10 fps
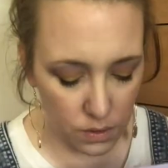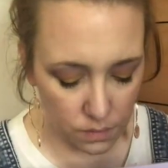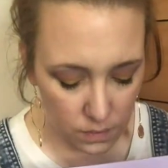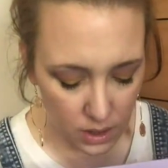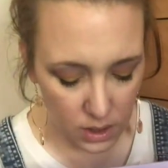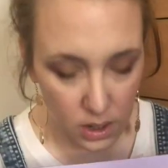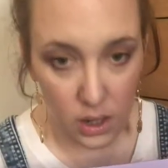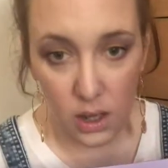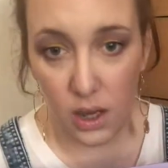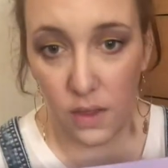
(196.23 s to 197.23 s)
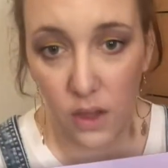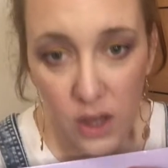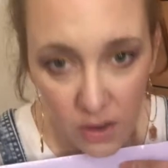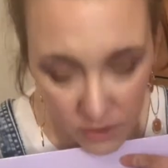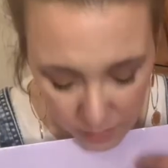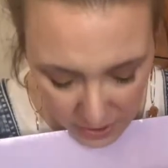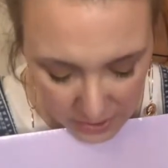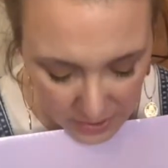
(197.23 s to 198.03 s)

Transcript: on the front, and then you have the big